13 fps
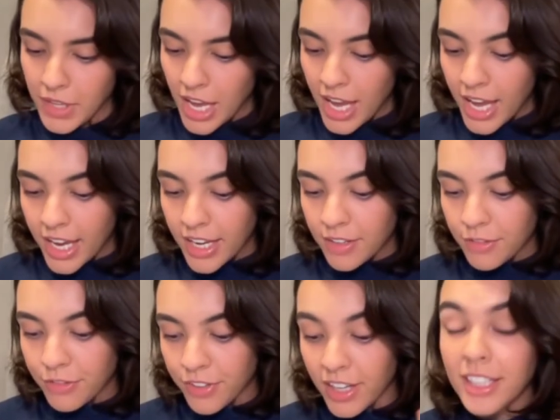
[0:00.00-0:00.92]
And
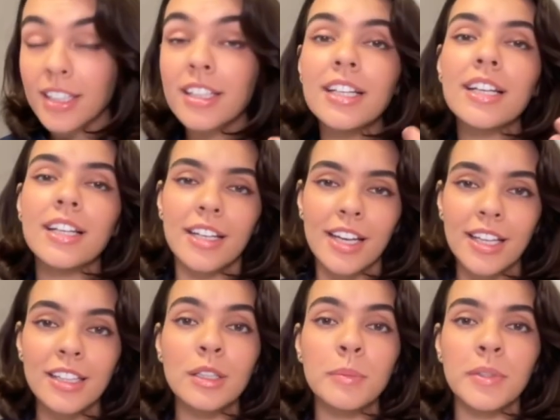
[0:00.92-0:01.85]
finally,
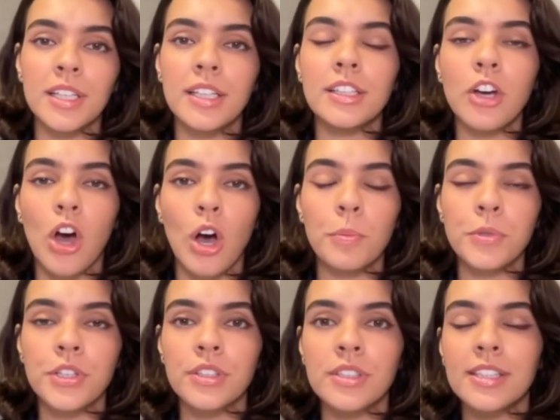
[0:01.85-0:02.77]
eliminate the
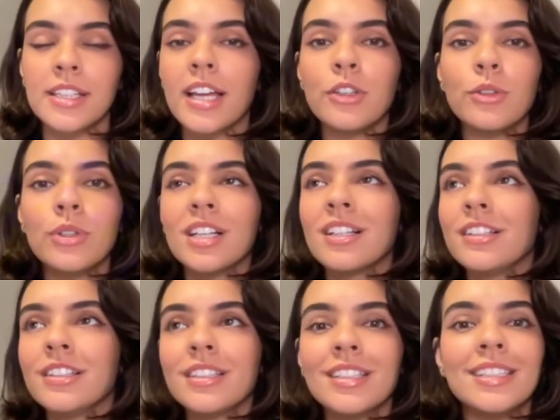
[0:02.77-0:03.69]
options that you
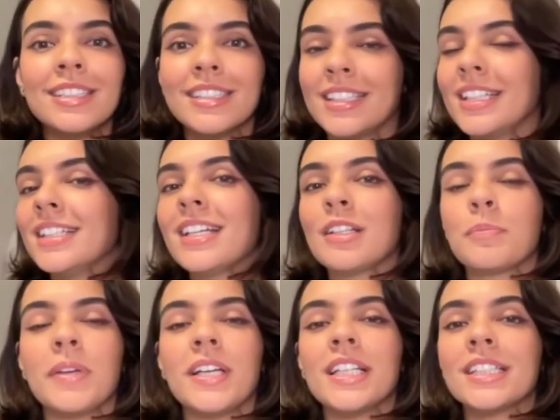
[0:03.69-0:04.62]
clearly see that
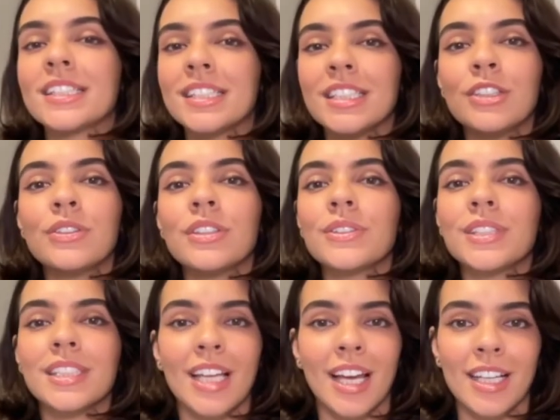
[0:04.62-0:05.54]
make zero
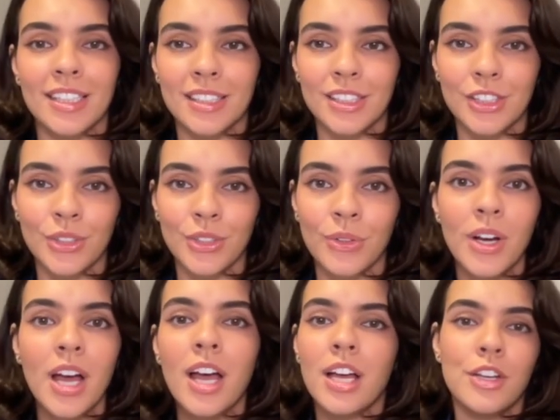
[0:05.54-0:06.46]
sense,
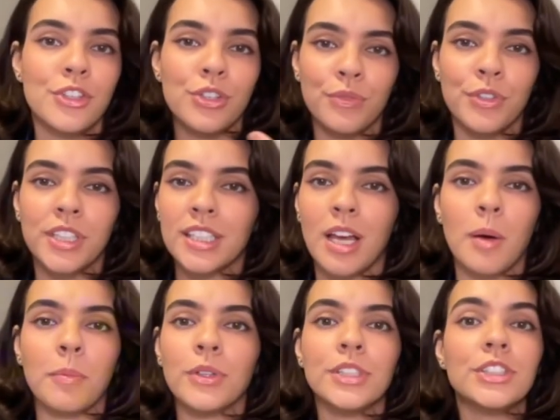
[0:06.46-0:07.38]
So for
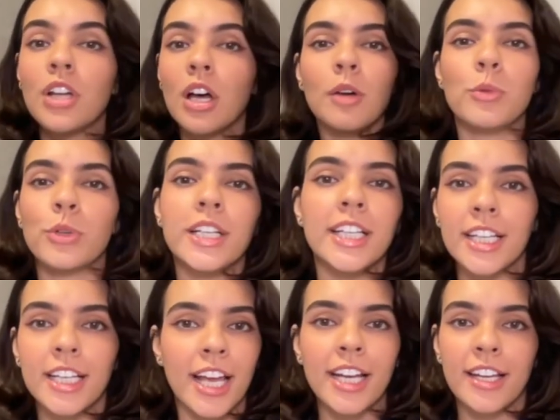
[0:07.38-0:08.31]
example, it's not
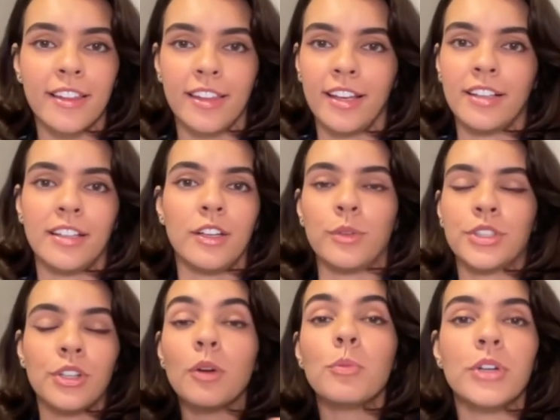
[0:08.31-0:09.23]
bringing anything new, it's
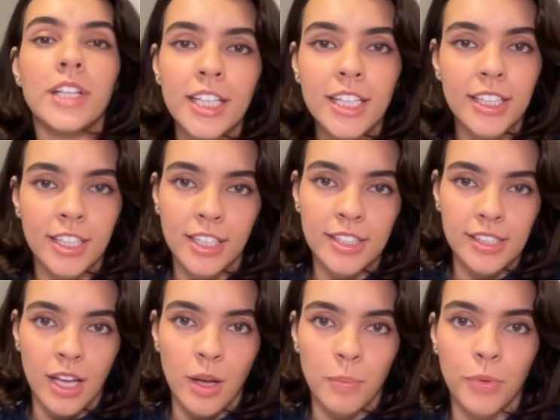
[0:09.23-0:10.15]
not bringing an
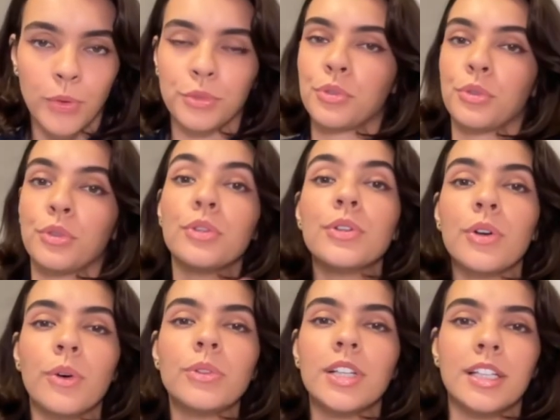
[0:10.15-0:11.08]
example. So you
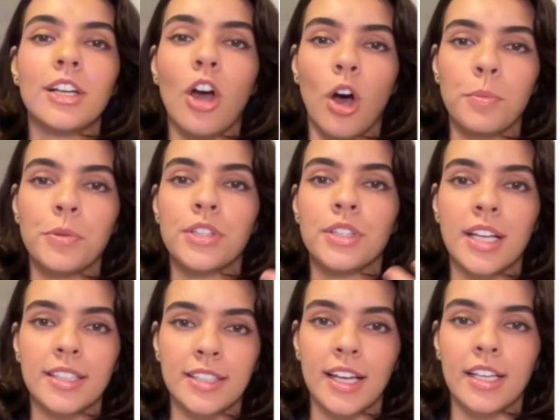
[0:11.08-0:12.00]
know that the option that
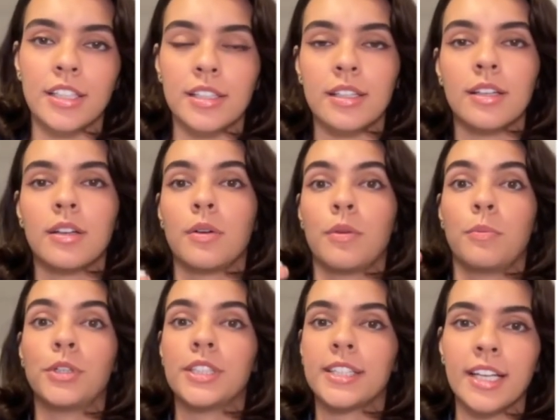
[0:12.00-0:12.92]
says
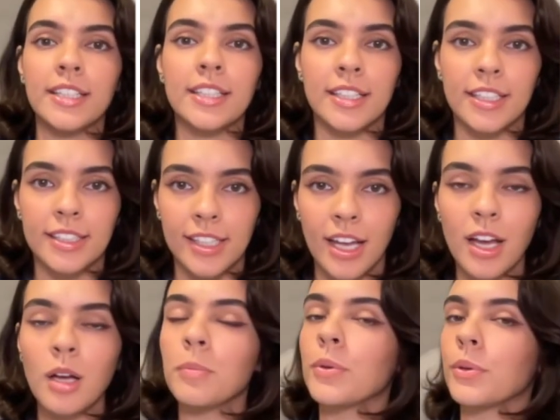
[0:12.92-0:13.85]
presents an
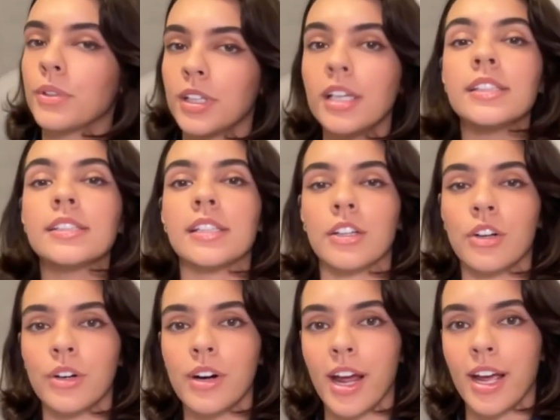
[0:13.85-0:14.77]
example is
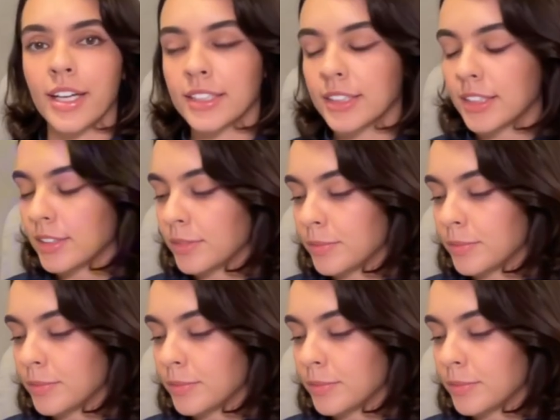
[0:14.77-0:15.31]
incorrect.